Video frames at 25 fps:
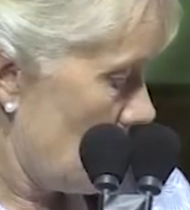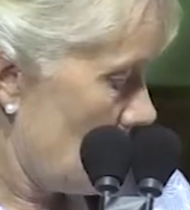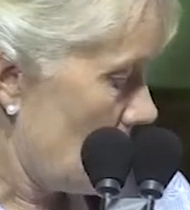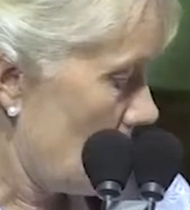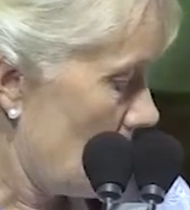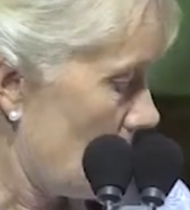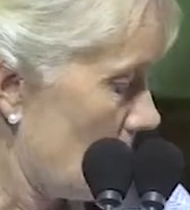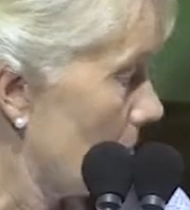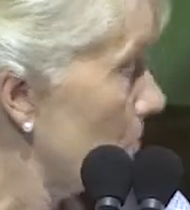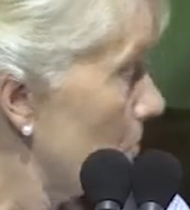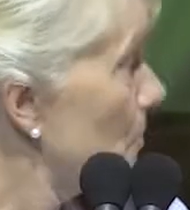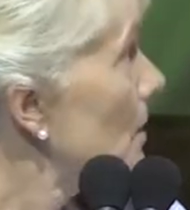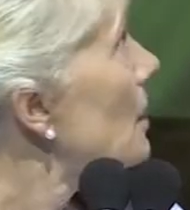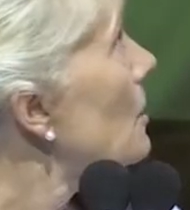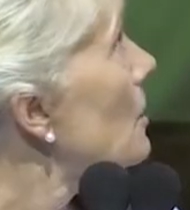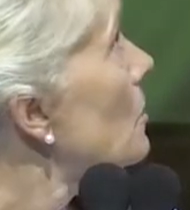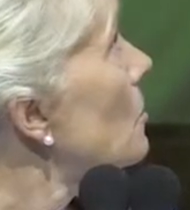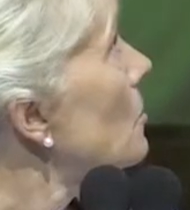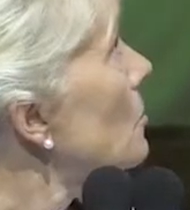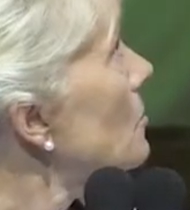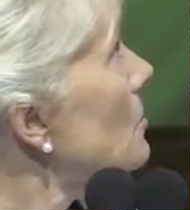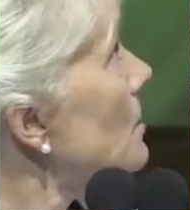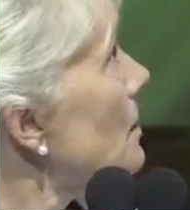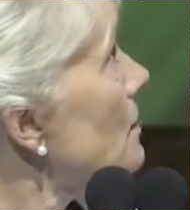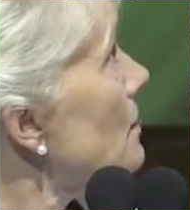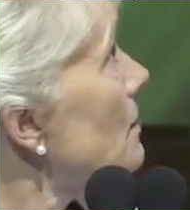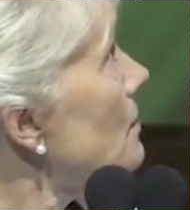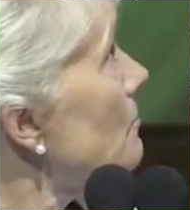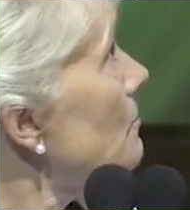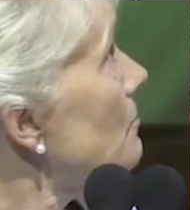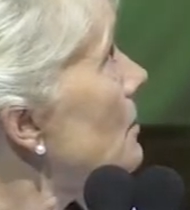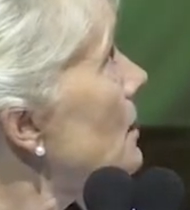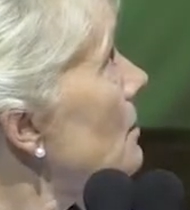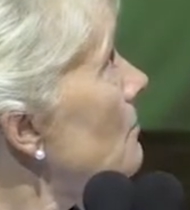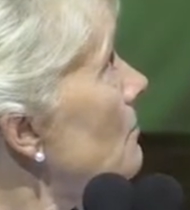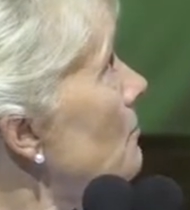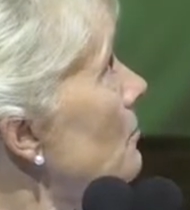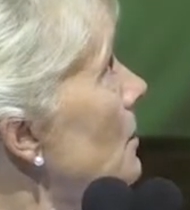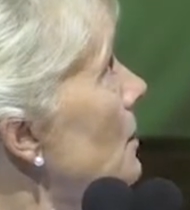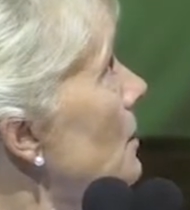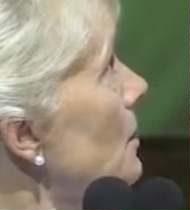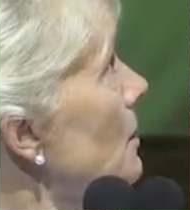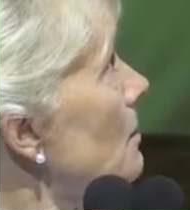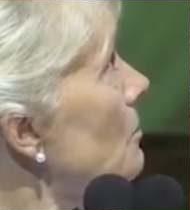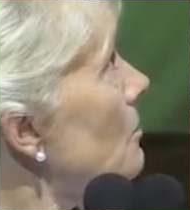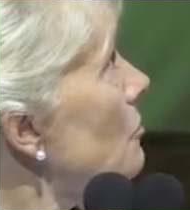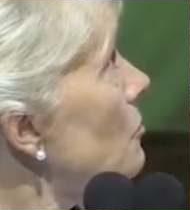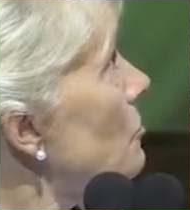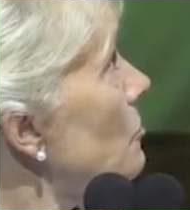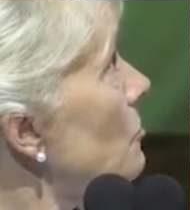And we looked at the
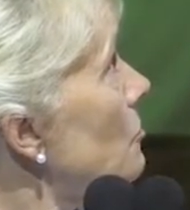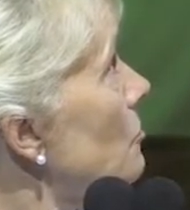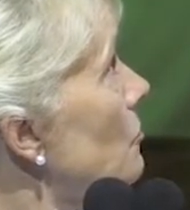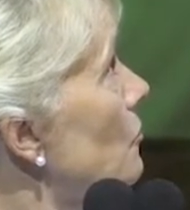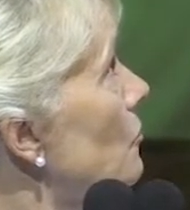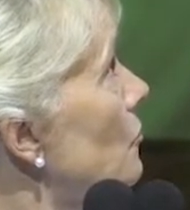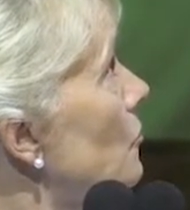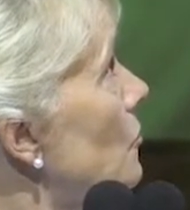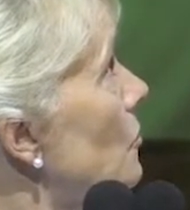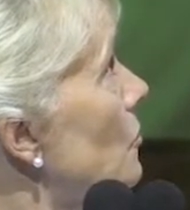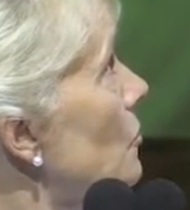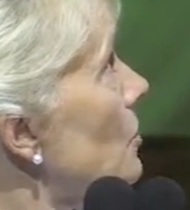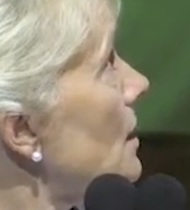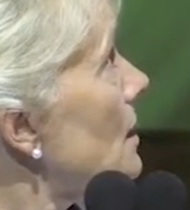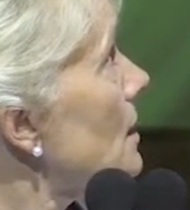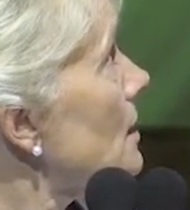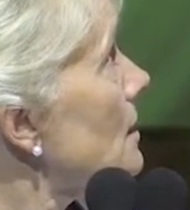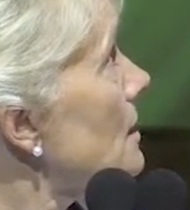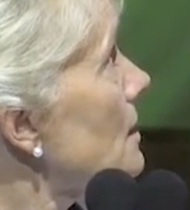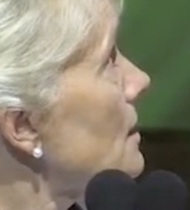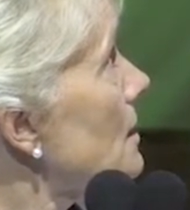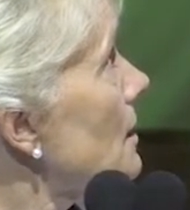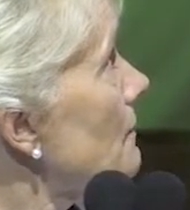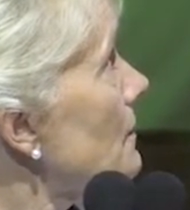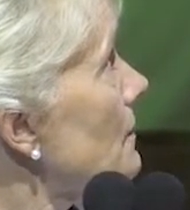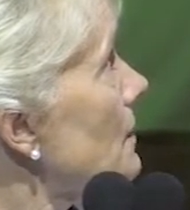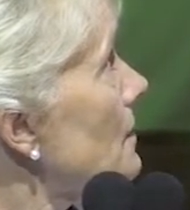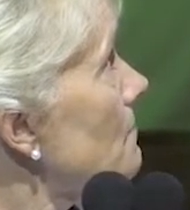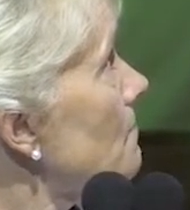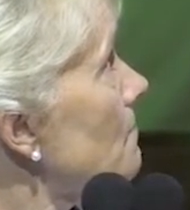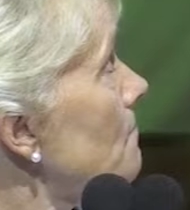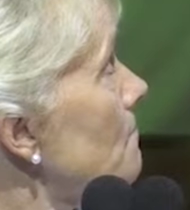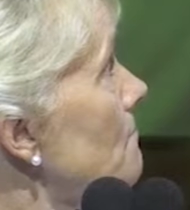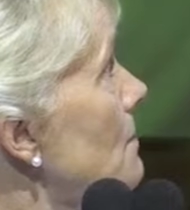BMP 2, 4, and 7,